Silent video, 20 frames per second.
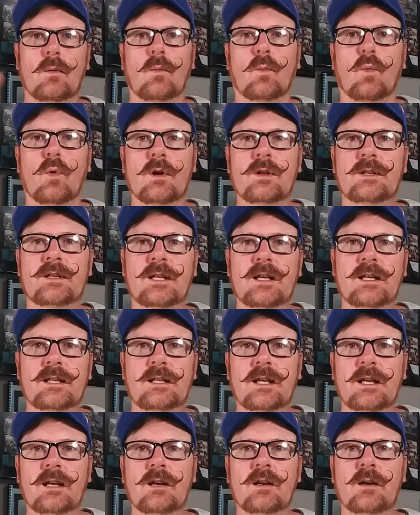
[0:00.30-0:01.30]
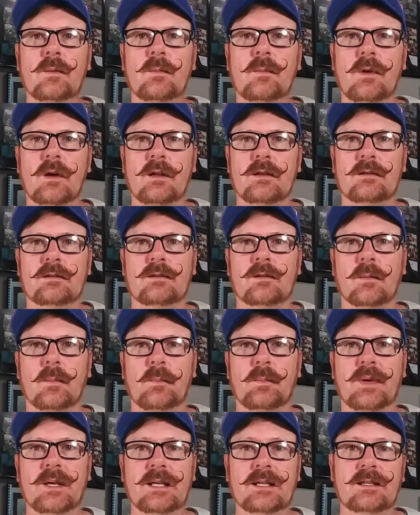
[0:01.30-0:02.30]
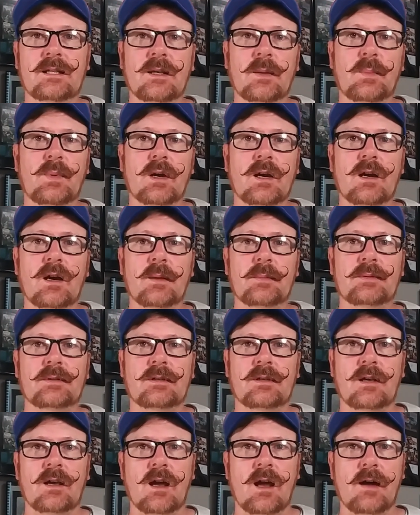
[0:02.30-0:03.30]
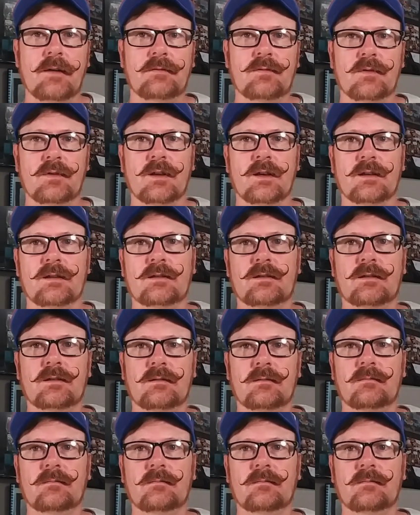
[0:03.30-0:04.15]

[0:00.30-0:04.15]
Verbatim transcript: one TTM, and some PC pickups after this.